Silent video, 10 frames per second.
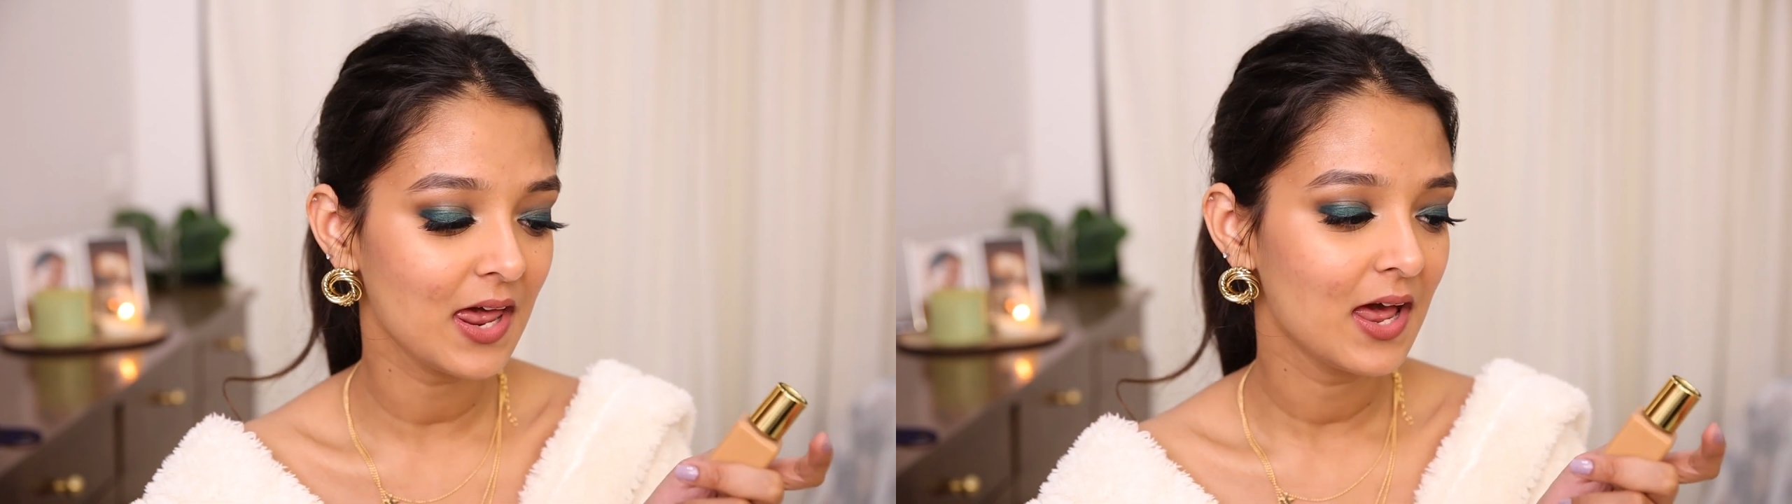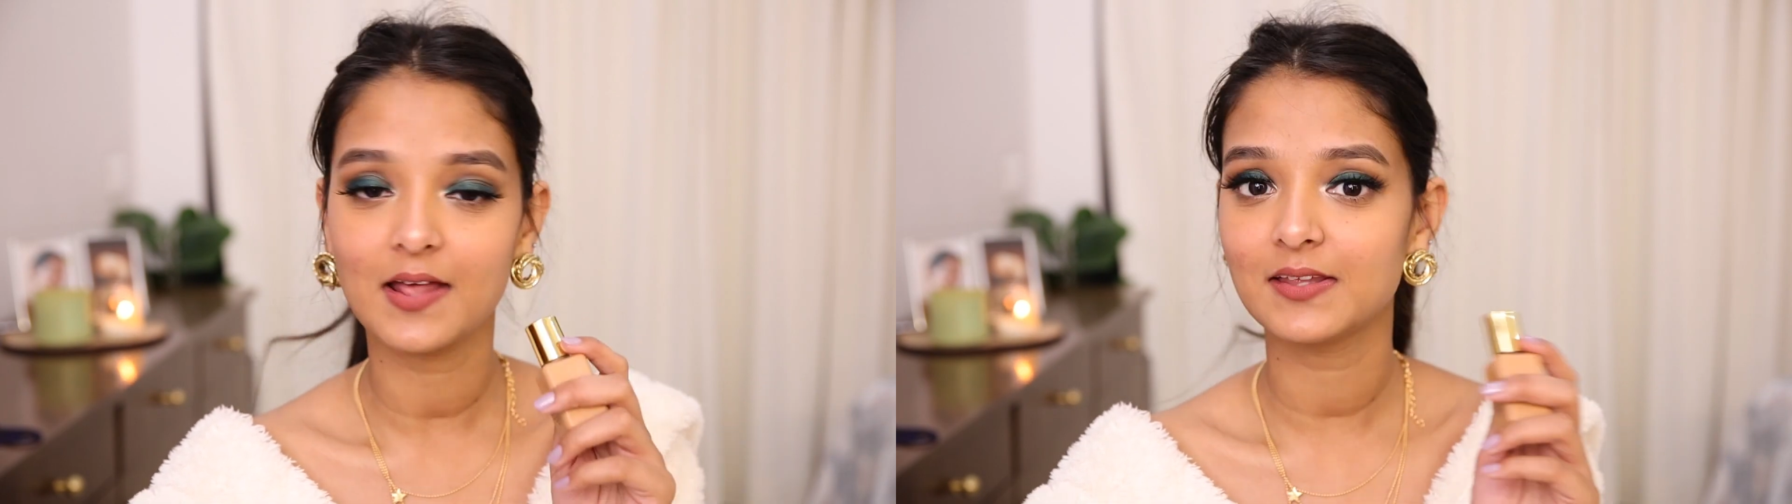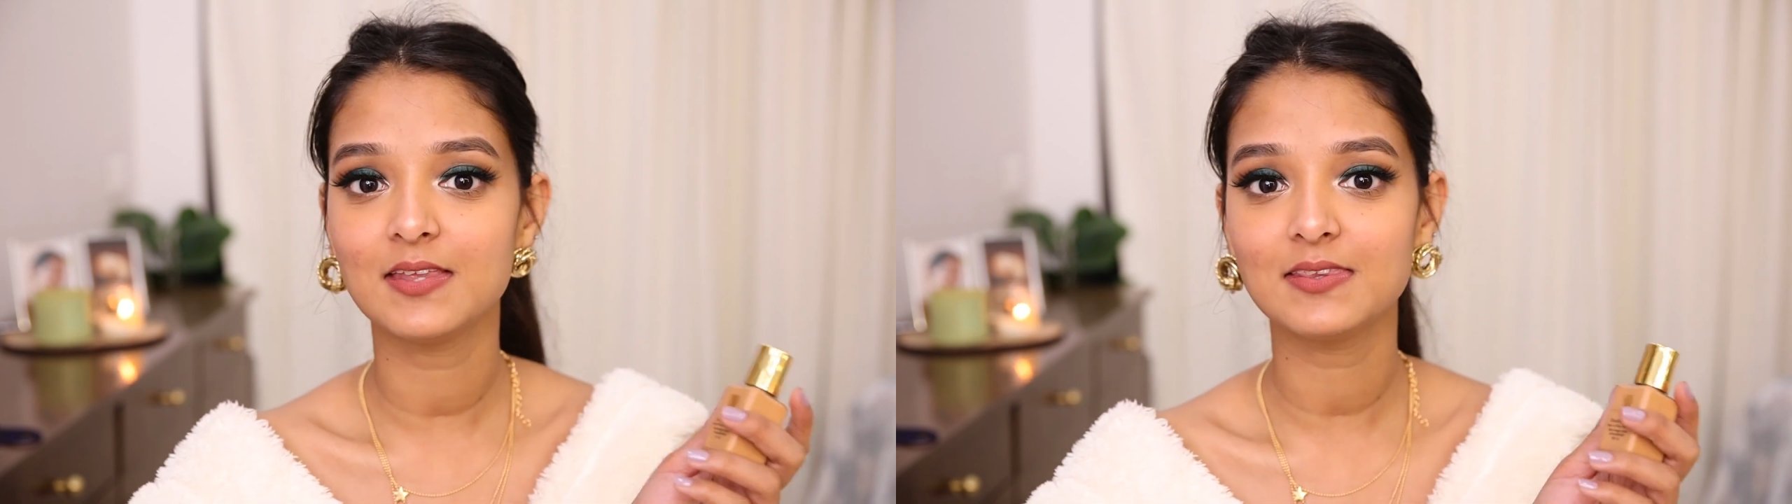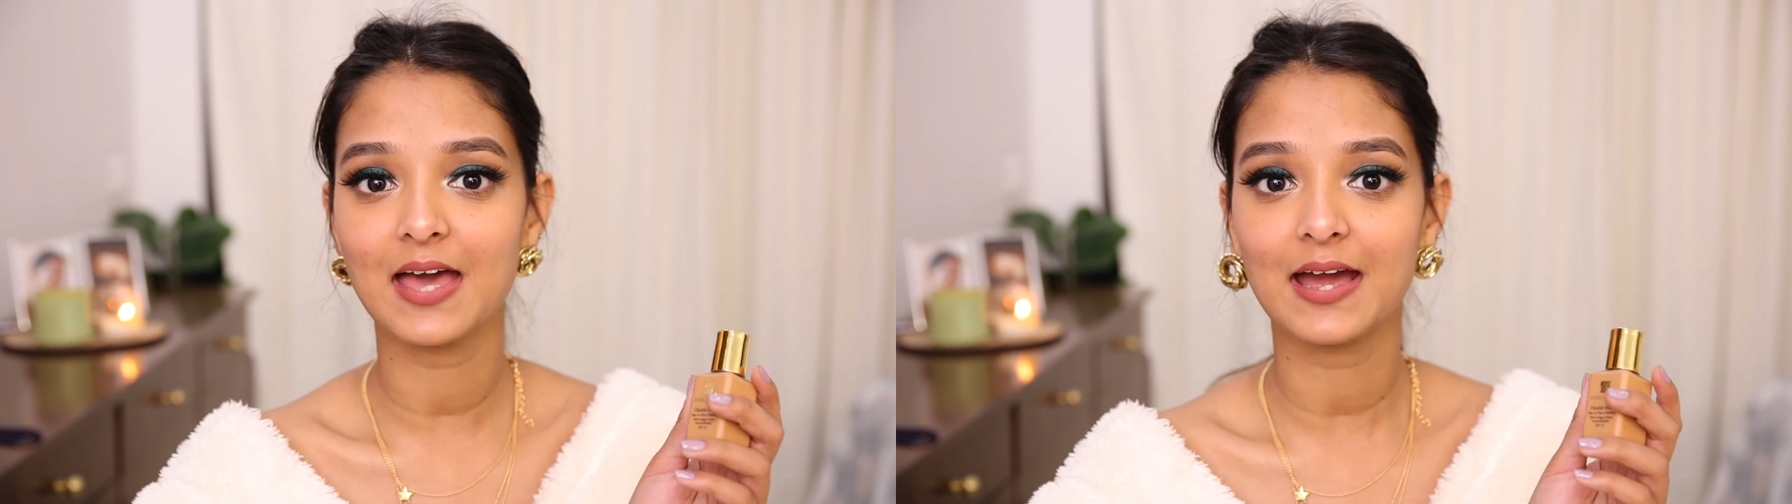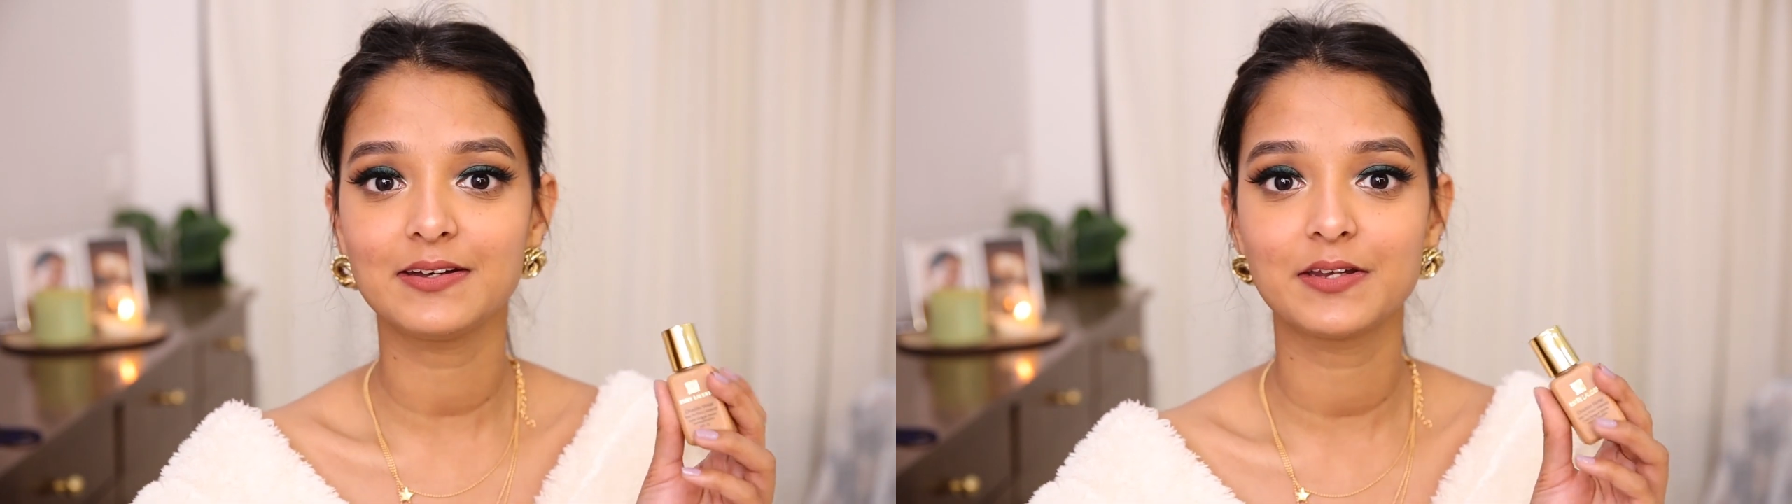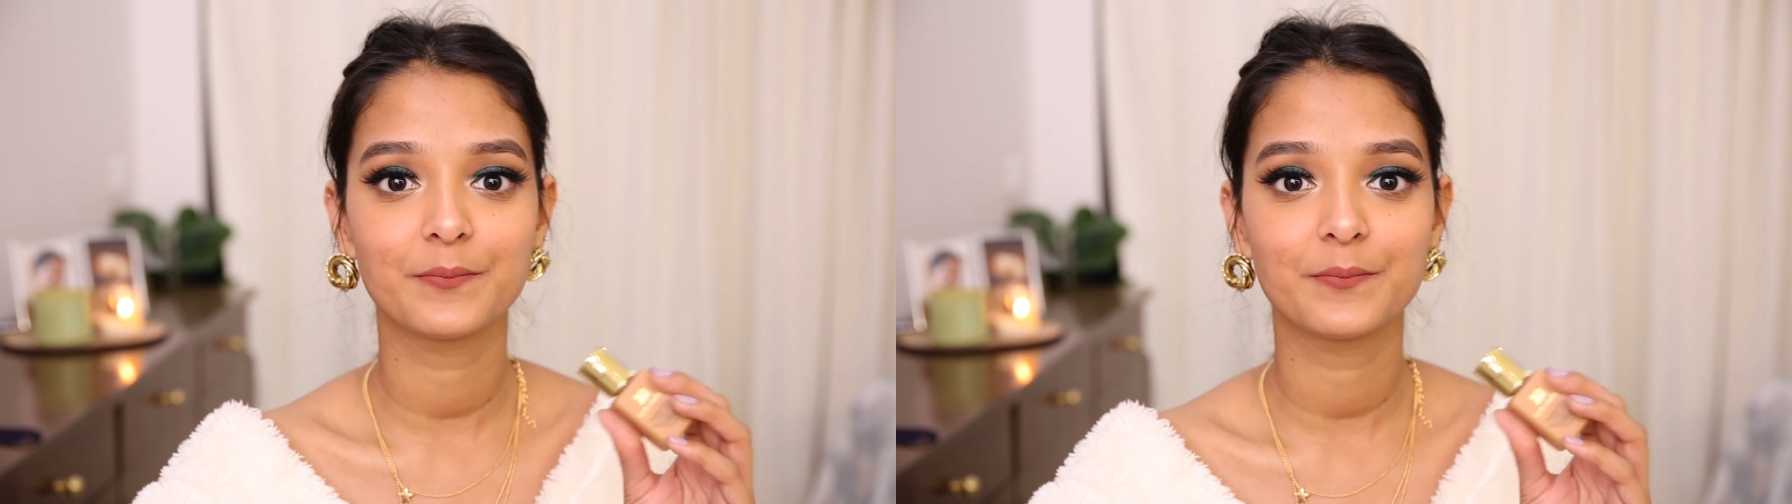Other than that,